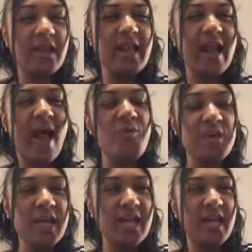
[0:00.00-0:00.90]
Like, I
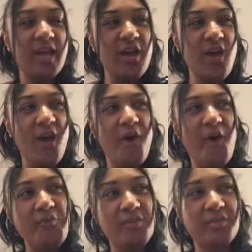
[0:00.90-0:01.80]
want to get
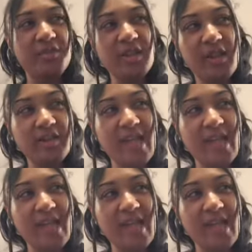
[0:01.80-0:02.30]
over there.